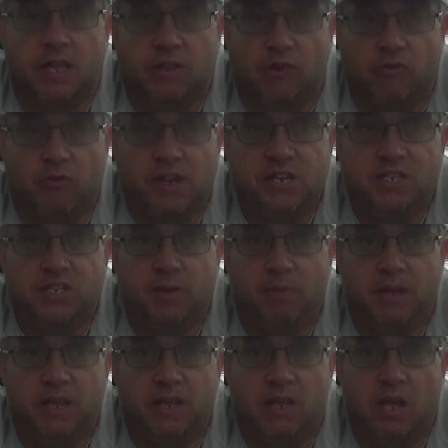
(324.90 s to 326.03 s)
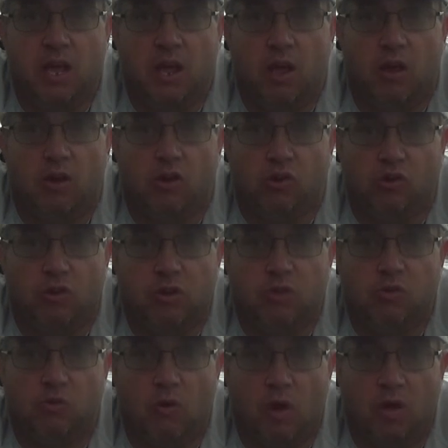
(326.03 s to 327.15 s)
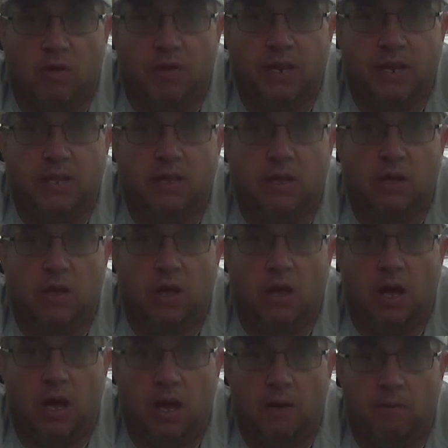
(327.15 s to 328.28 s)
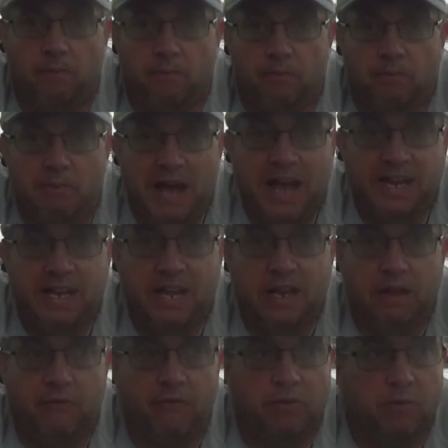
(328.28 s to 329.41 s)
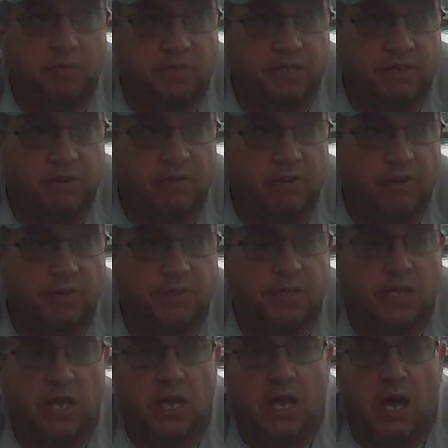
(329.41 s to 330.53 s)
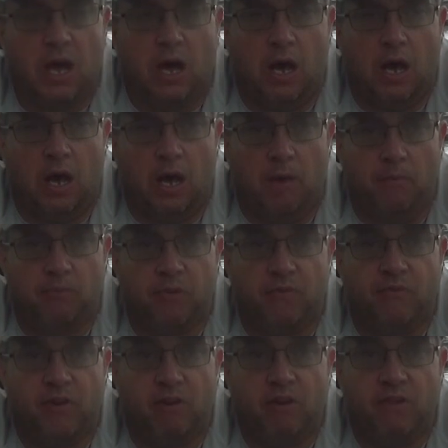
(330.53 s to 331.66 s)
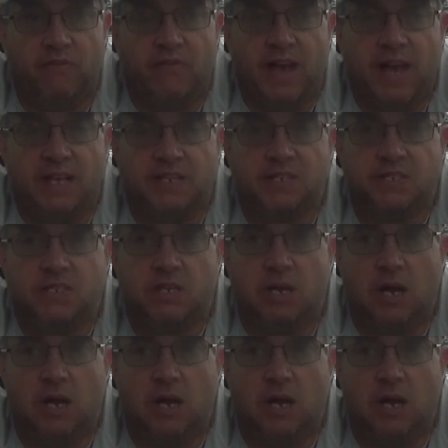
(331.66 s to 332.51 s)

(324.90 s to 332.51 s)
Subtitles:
Great shipping, good quality packing of the materials, very fast